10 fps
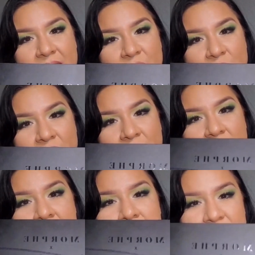where
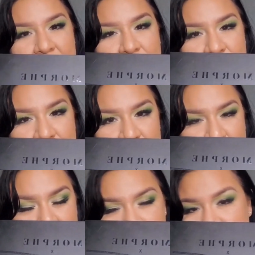I was able to
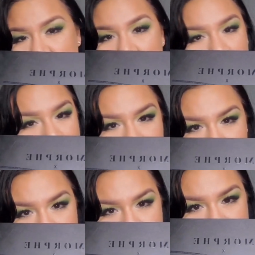use all of the
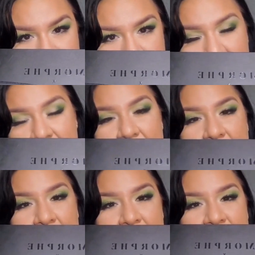greens
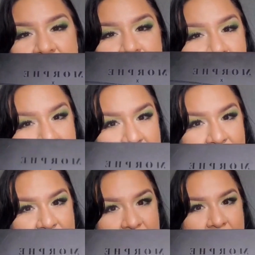and blend
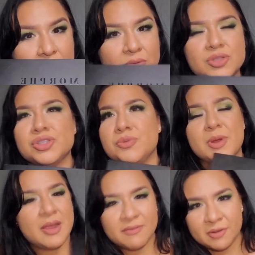everything out super
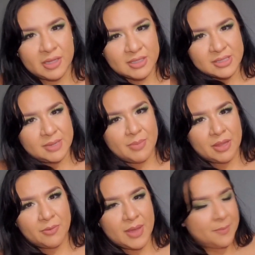effortlessly, by the
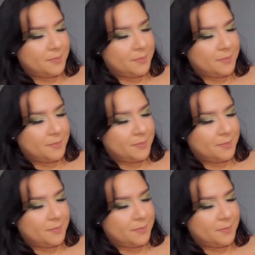way.